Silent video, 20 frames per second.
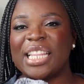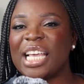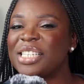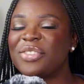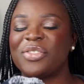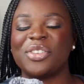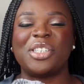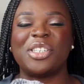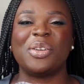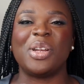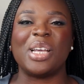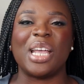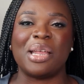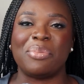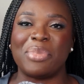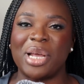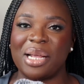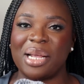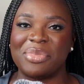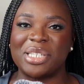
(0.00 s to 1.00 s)
Thanks for tuning in.
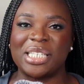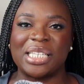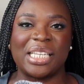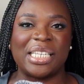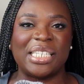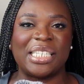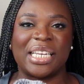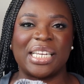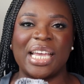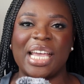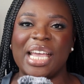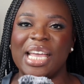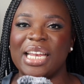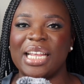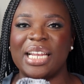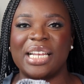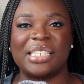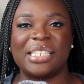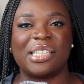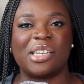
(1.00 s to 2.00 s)
My name is Lisa, and
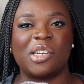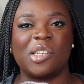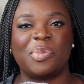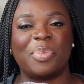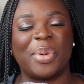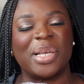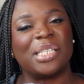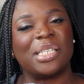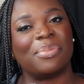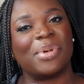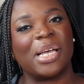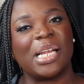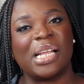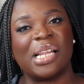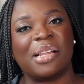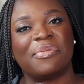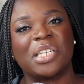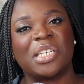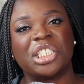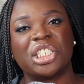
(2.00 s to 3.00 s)
in this little space of mine, I
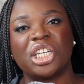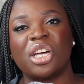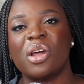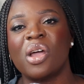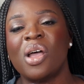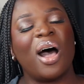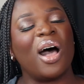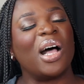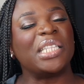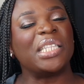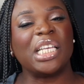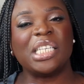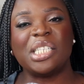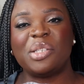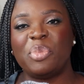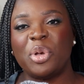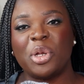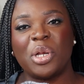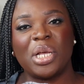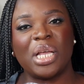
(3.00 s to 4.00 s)
love to share all
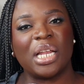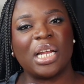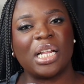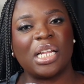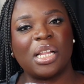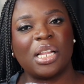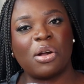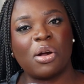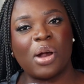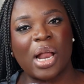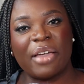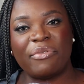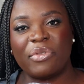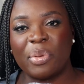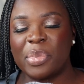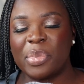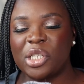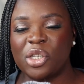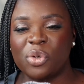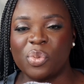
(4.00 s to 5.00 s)
things beauty and a little life
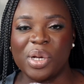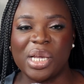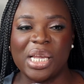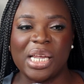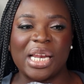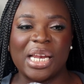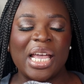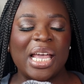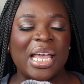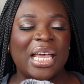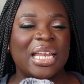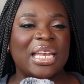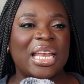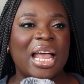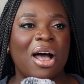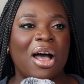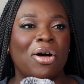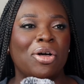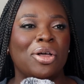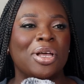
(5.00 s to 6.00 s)
in between.
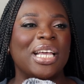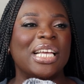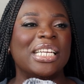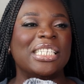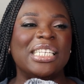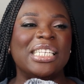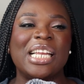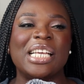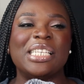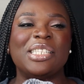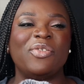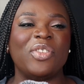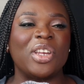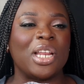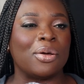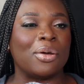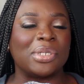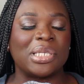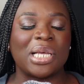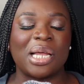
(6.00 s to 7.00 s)
Now, in today's
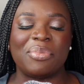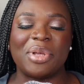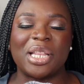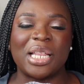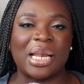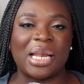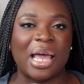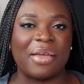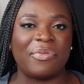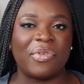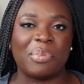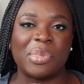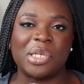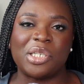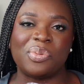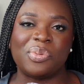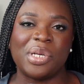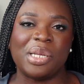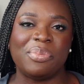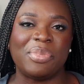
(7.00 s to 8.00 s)
video, it's going to be the life in
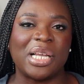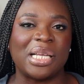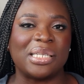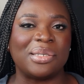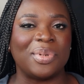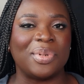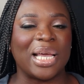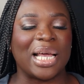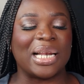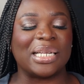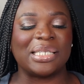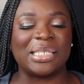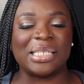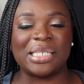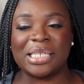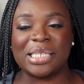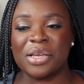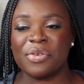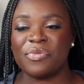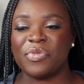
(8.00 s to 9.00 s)
between because we got a
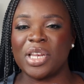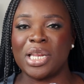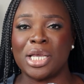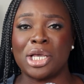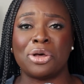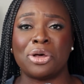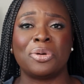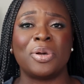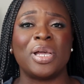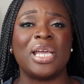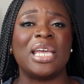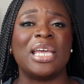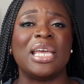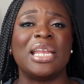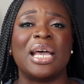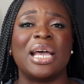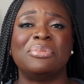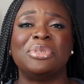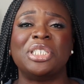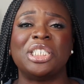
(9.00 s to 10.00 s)
sit down video,
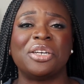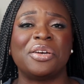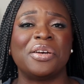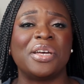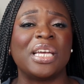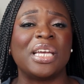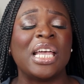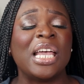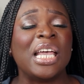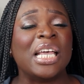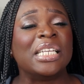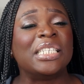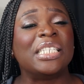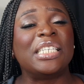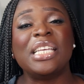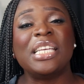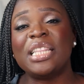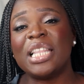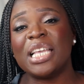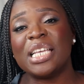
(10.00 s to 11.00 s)
and I'm sharing
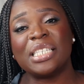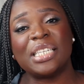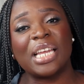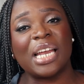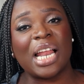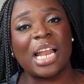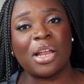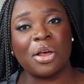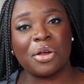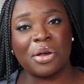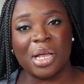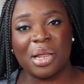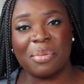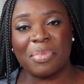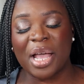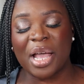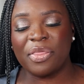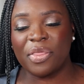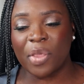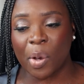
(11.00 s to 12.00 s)
10 things that I learned in
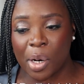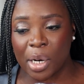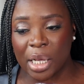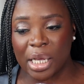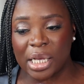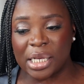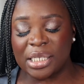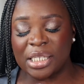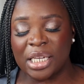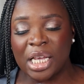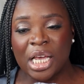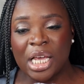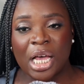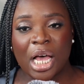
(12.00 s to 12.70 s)
my 30s.